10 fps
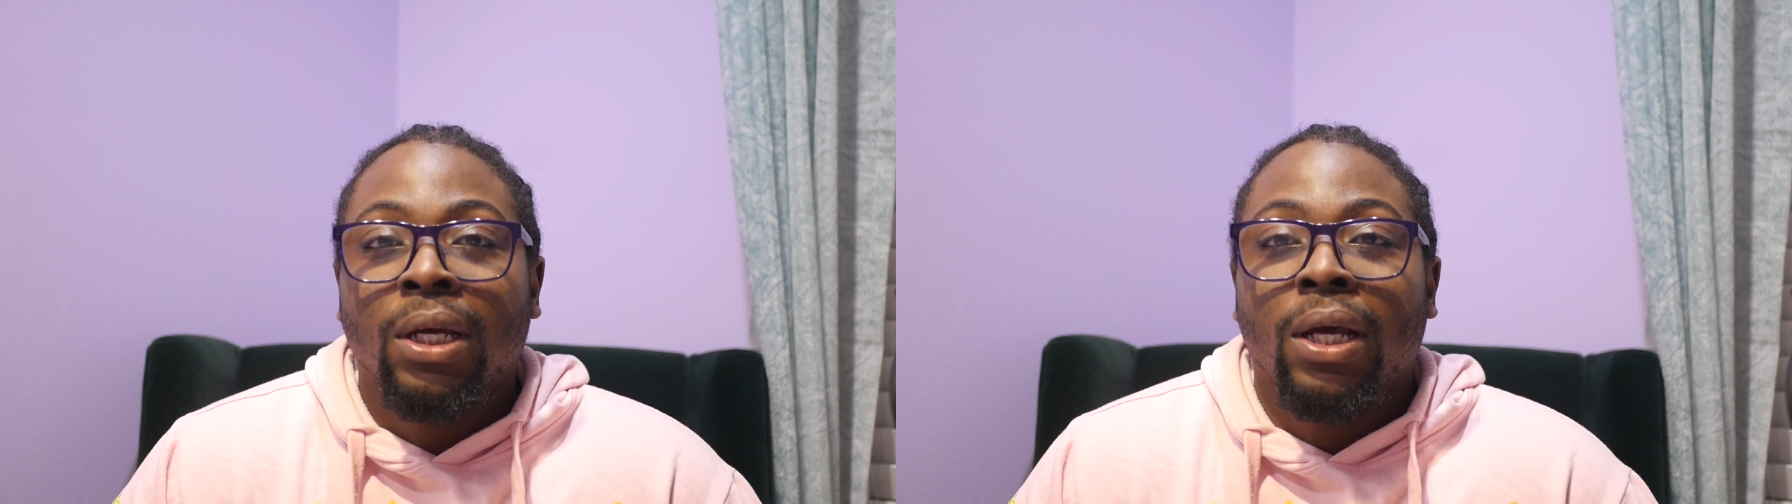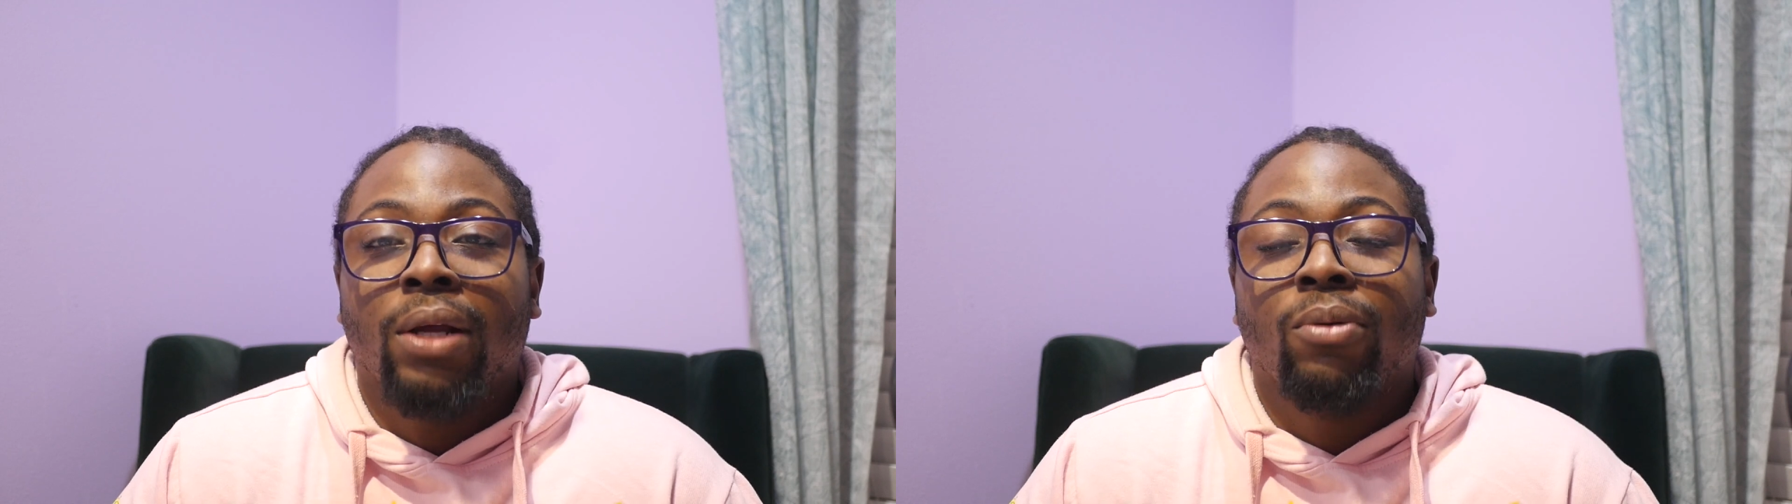
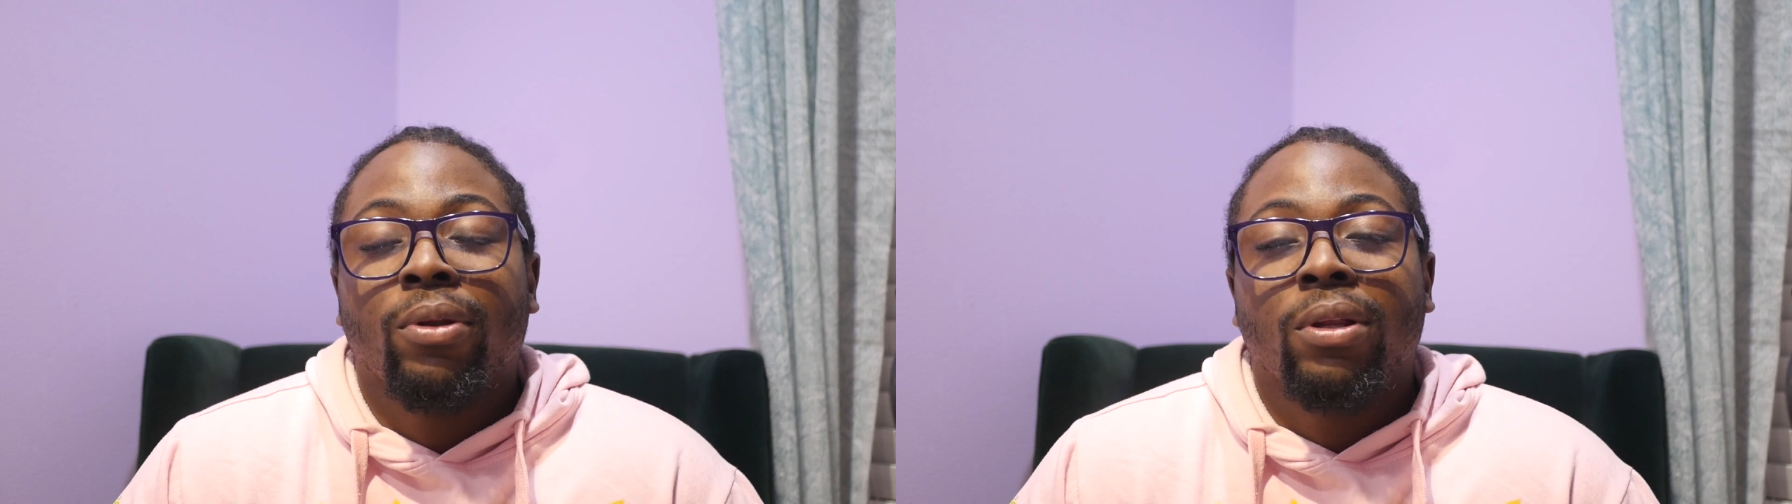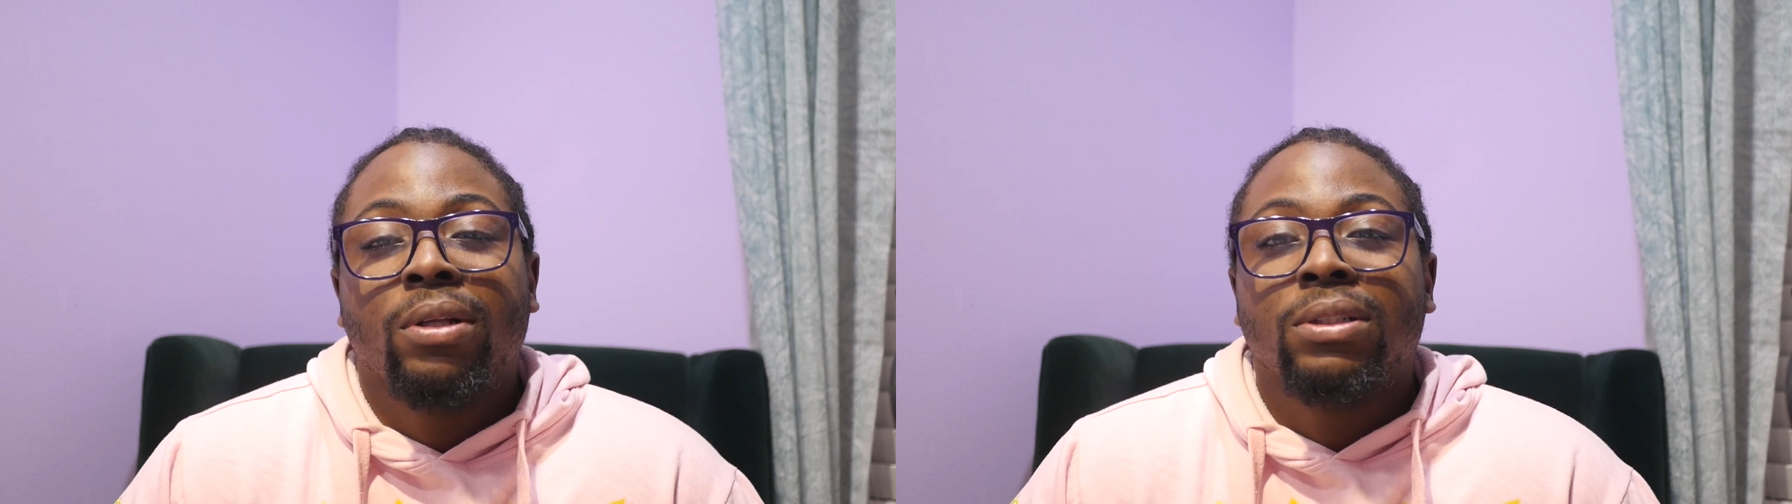And
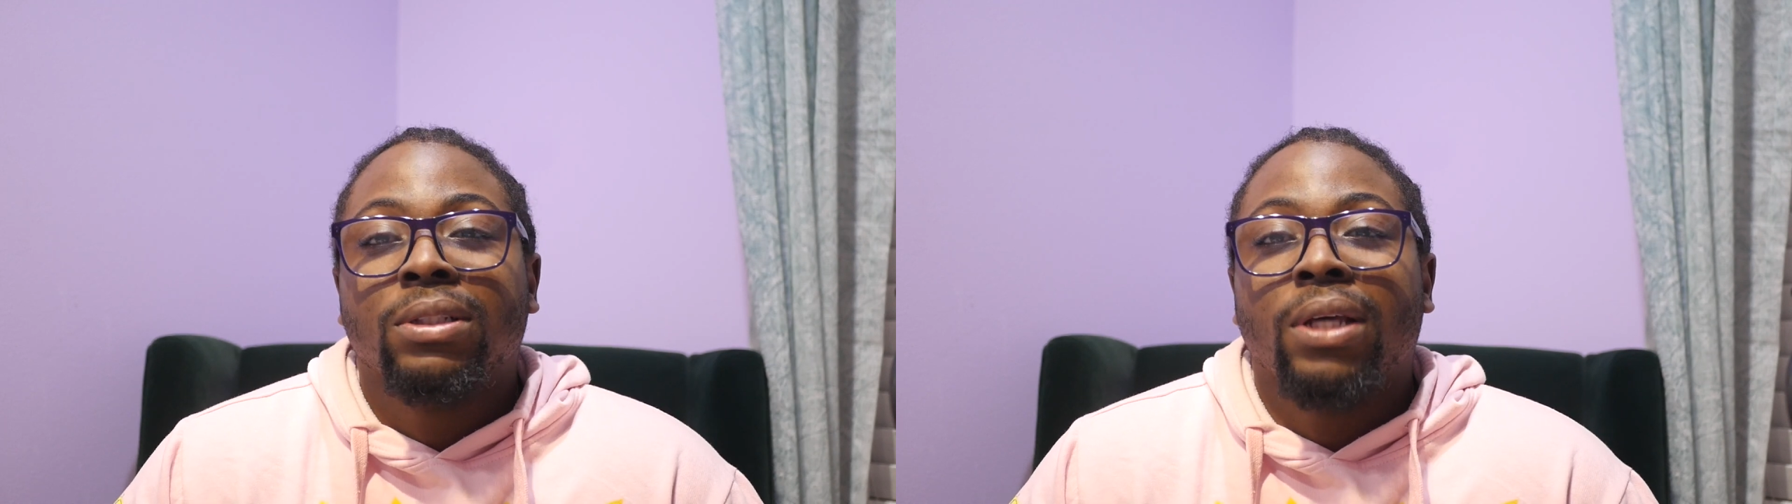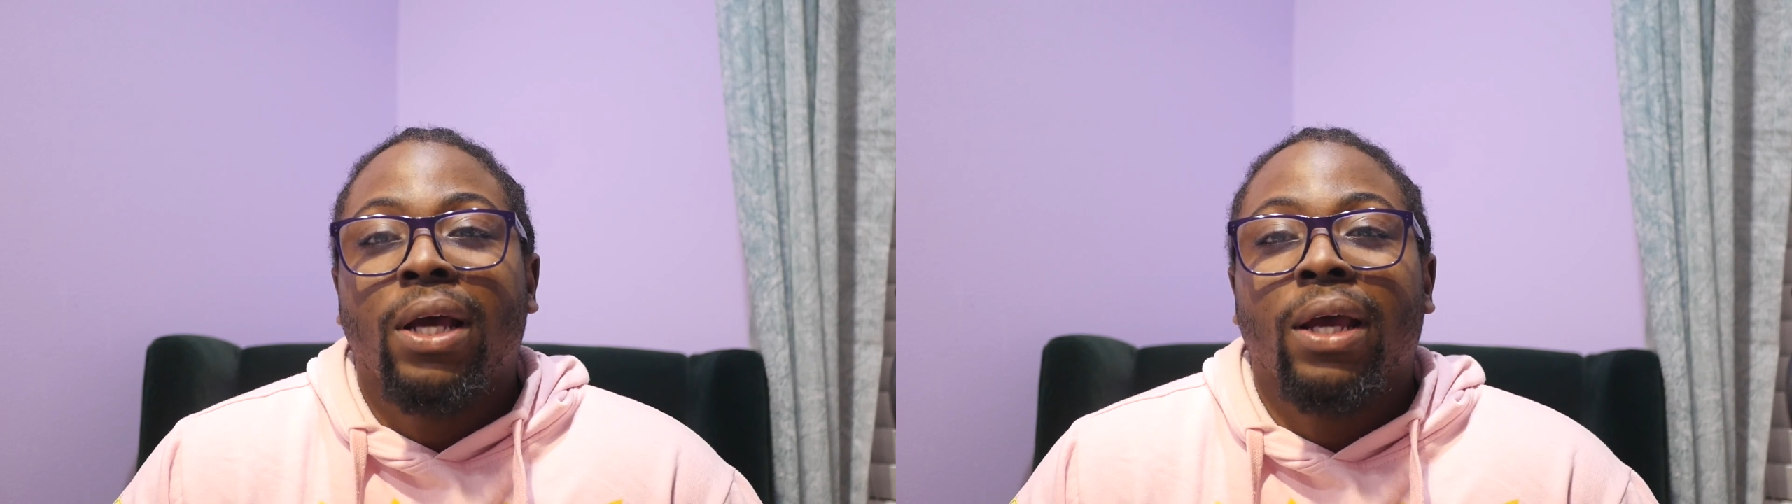with a
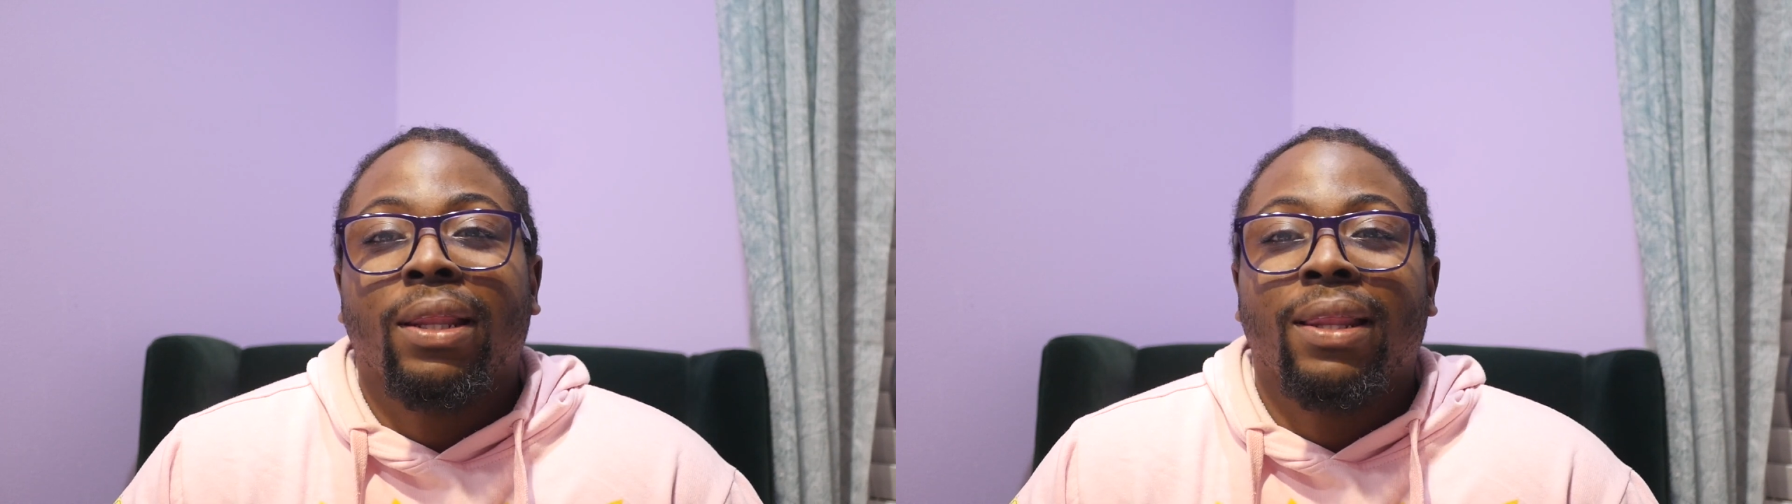tank